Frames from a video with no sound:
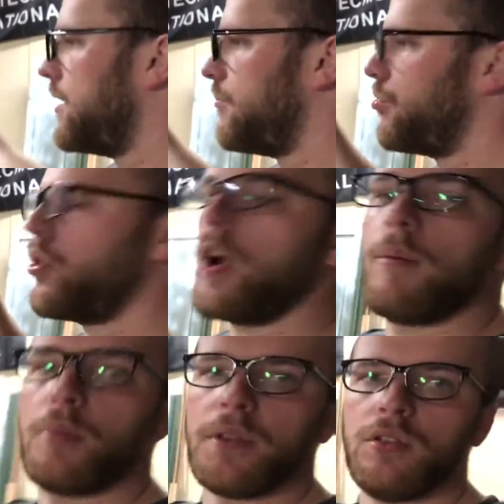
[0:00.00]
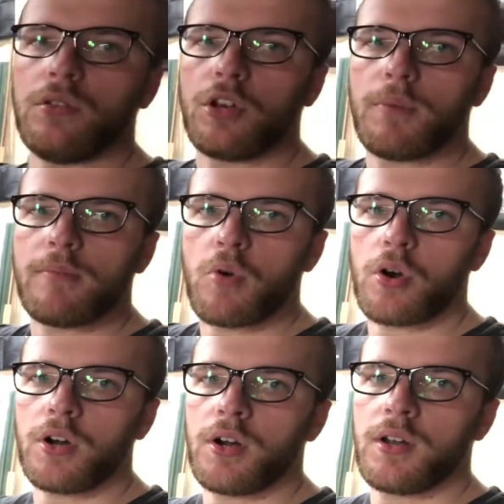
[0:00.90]
I'll probably do a little bit
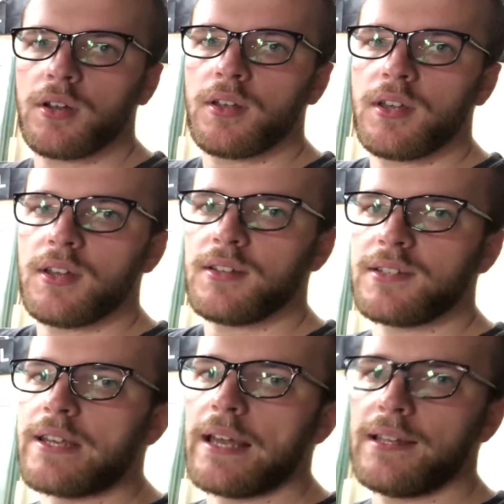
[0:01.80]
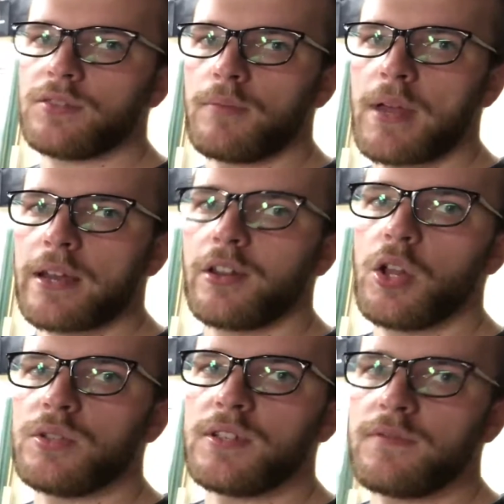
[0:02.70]
more tonight, so I'm not gonna
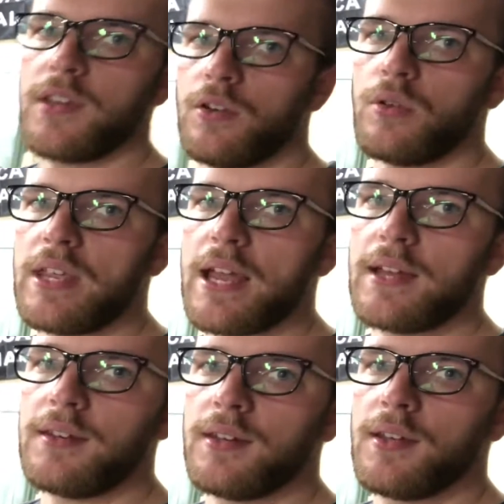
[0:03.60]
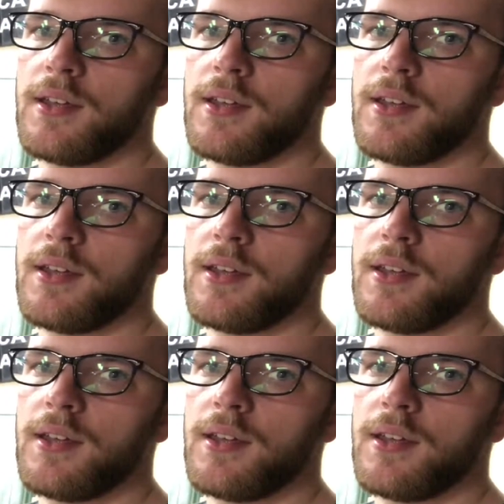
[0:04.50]
close this video yet.